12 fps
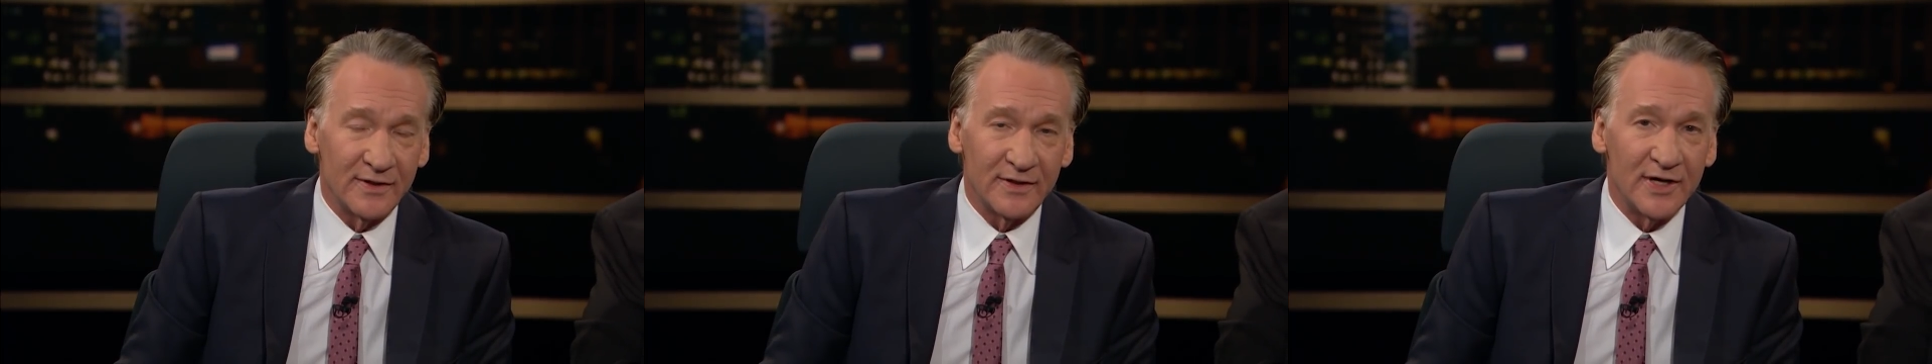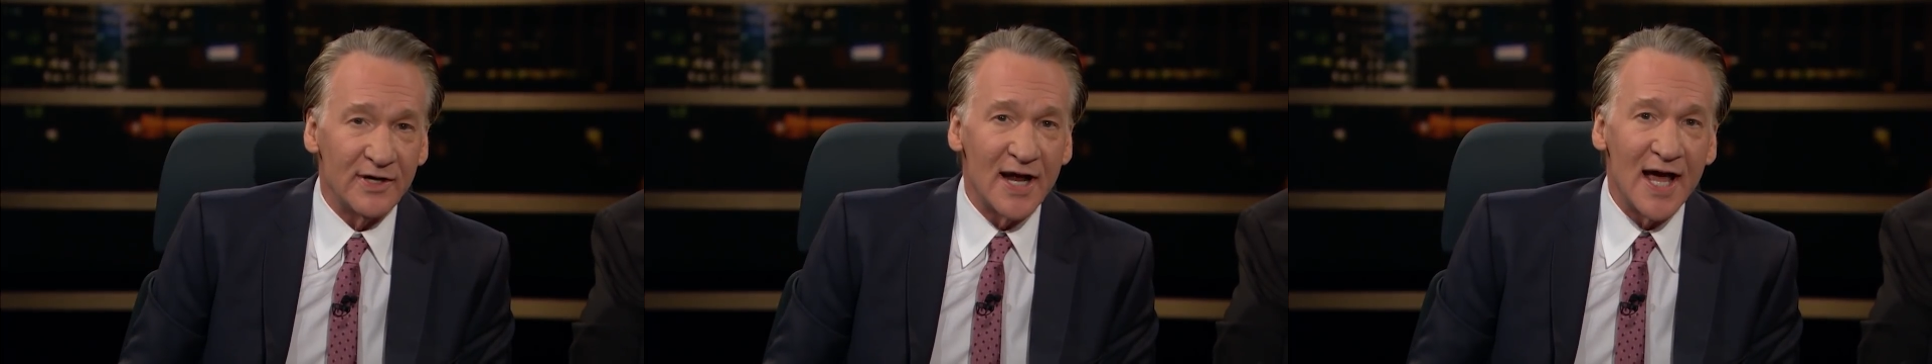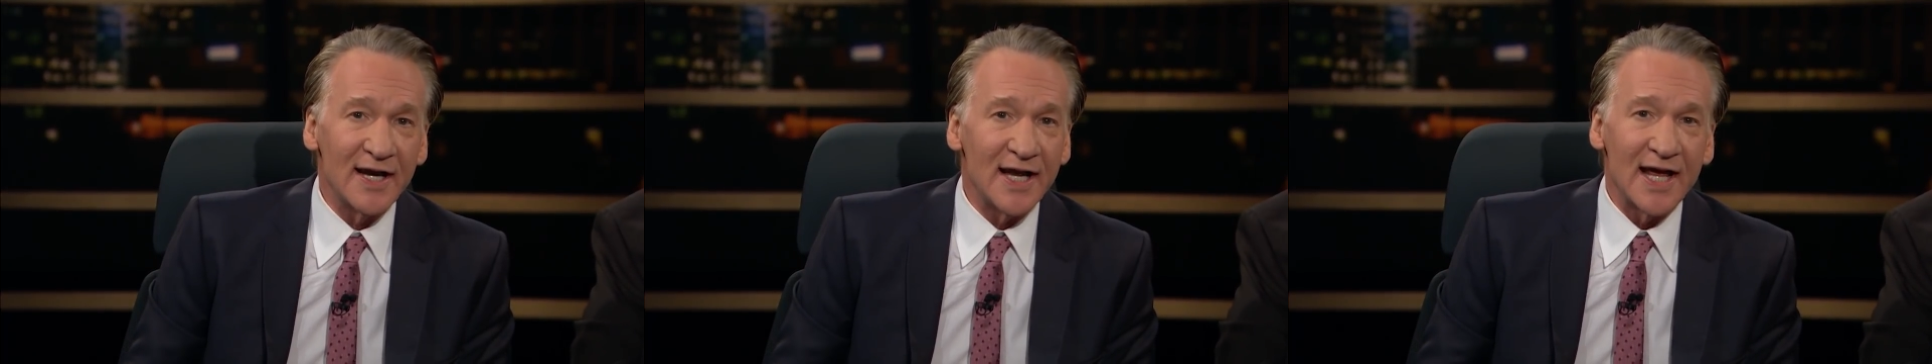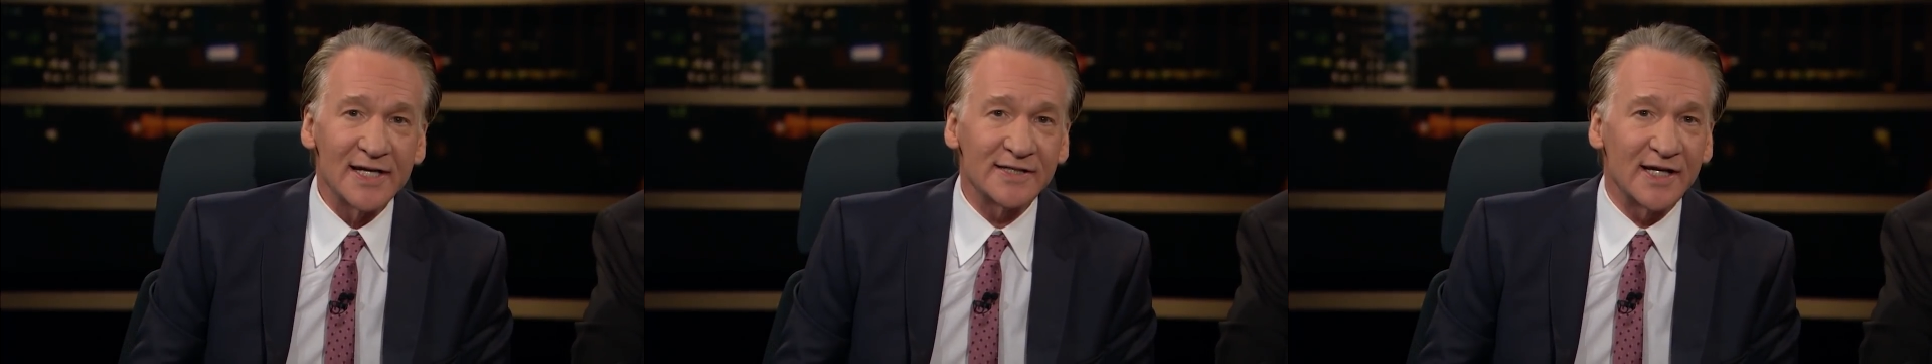They're not
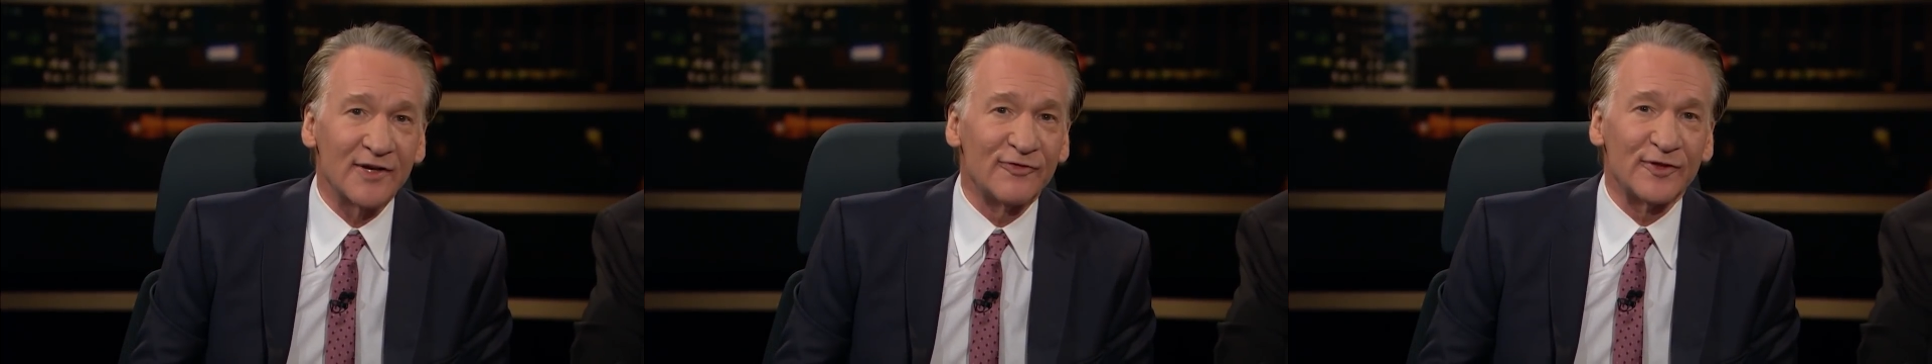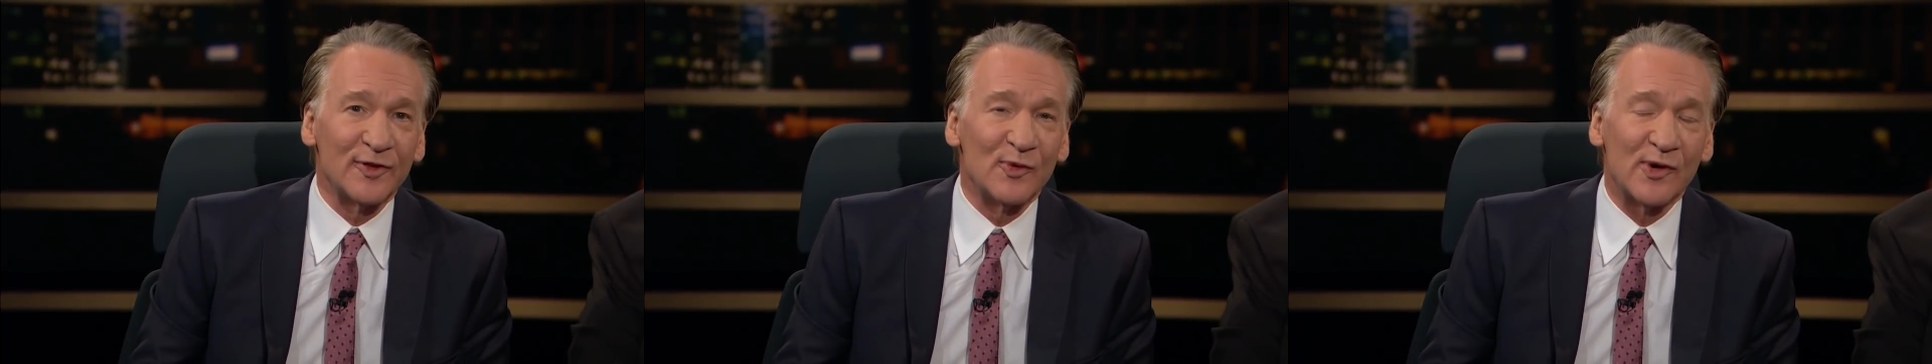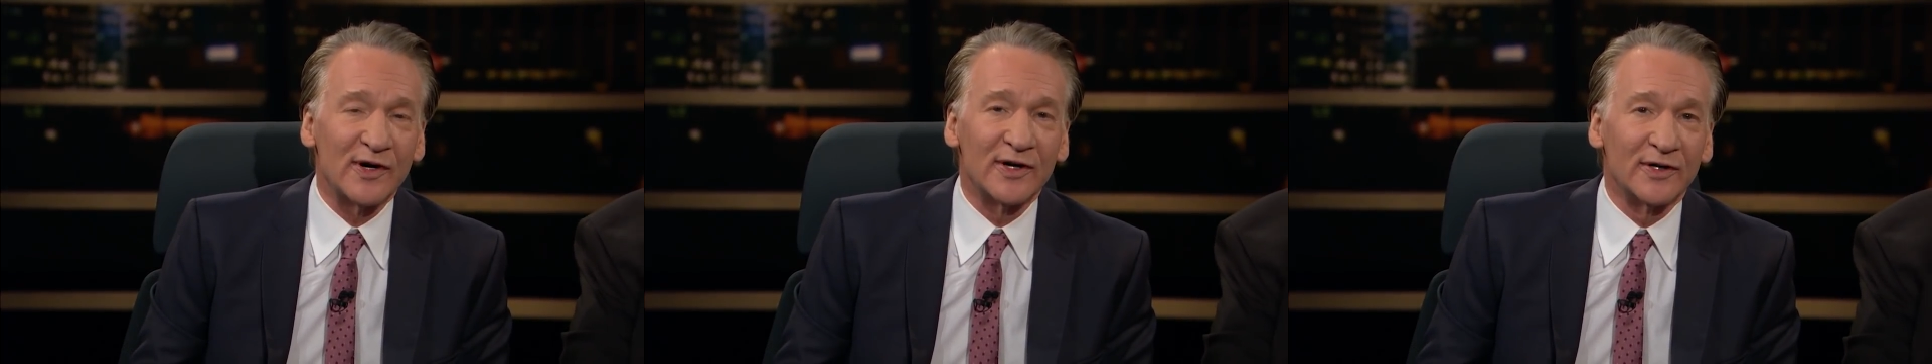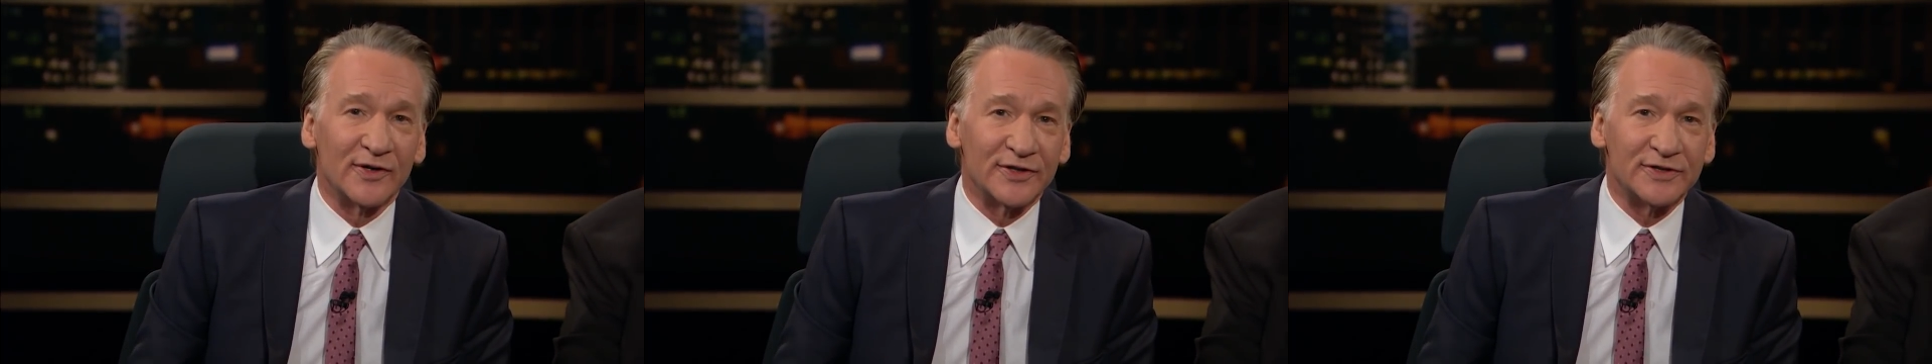asking for the
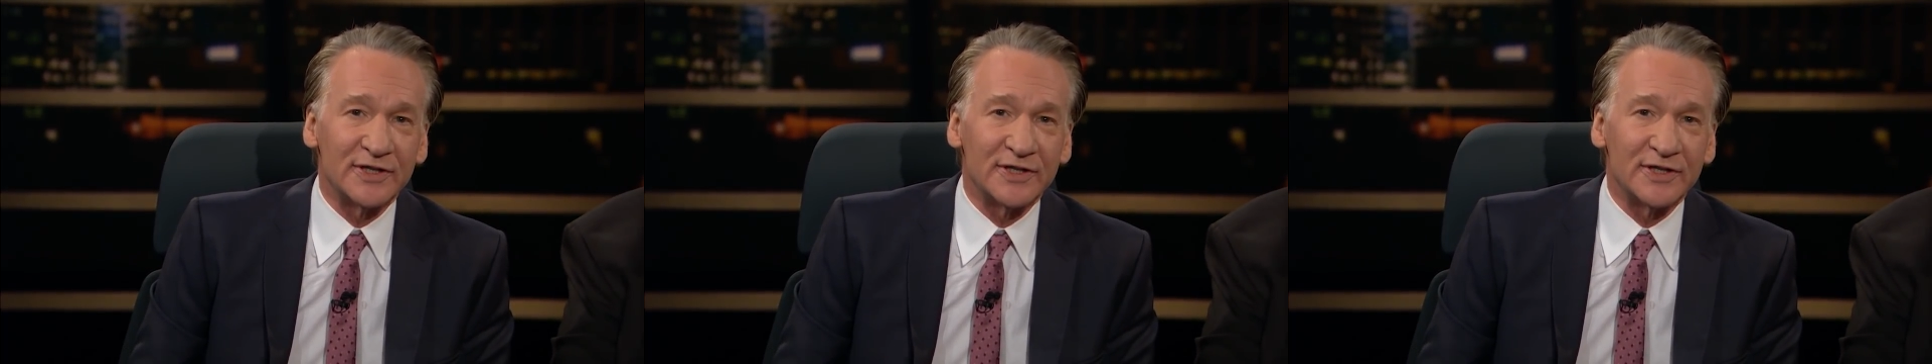world.